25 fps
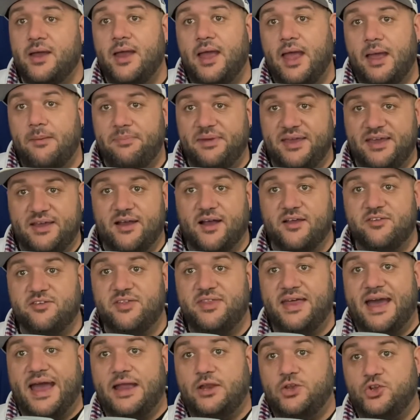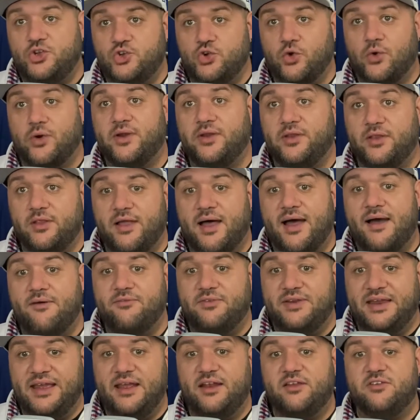and because of that, Jordan
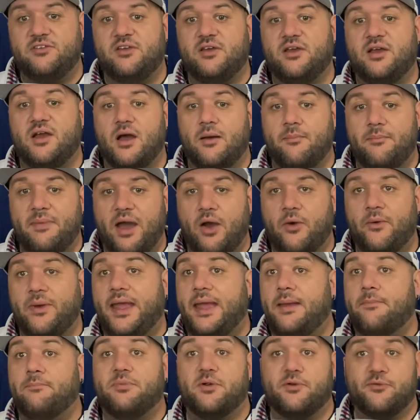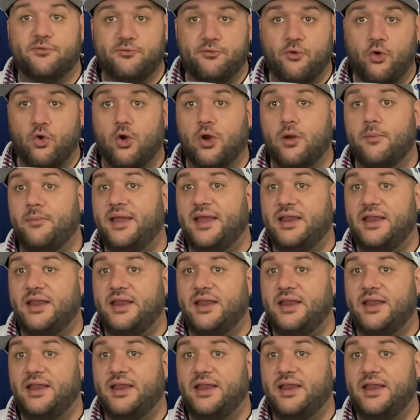Love needs to come out and perform